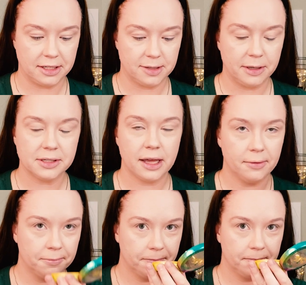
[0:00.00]
It smells like
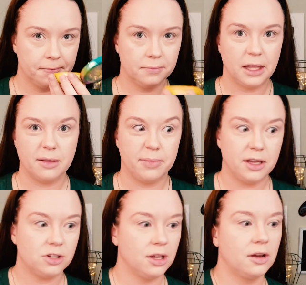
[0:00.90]
the
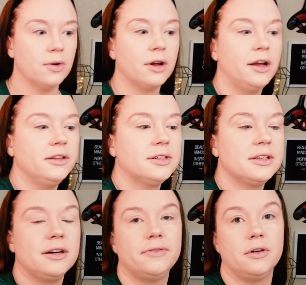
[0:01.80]
beach, like coconut and
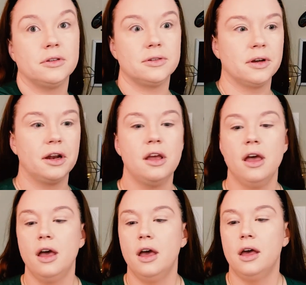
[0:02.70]
stuff. Oh, it's so good.
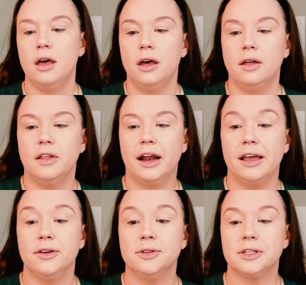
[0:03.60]
And I
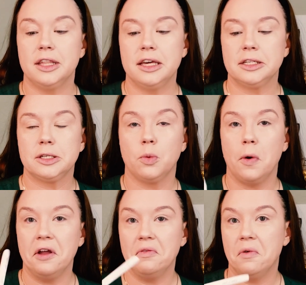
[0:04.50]
use this
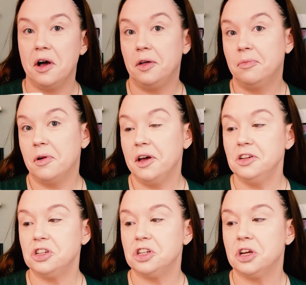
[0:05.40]
Wet n Wild
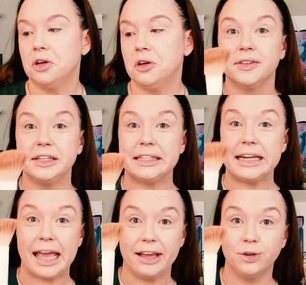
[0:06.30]
brush. It is an
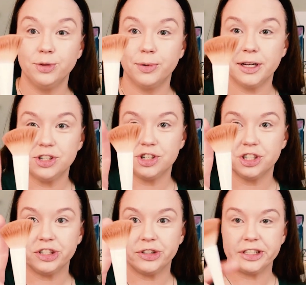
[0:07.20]
angled brush,
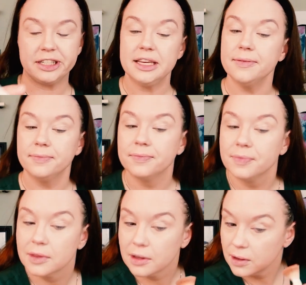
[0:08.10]
as you can see.
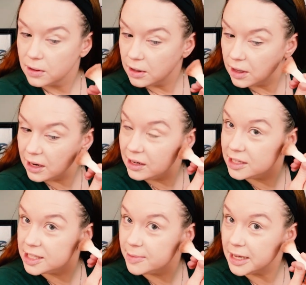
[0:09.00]
And it
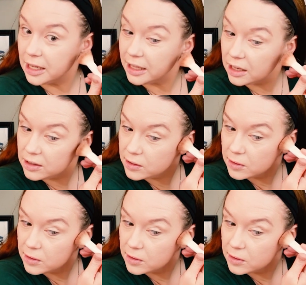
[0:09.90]
needs to be cleaned.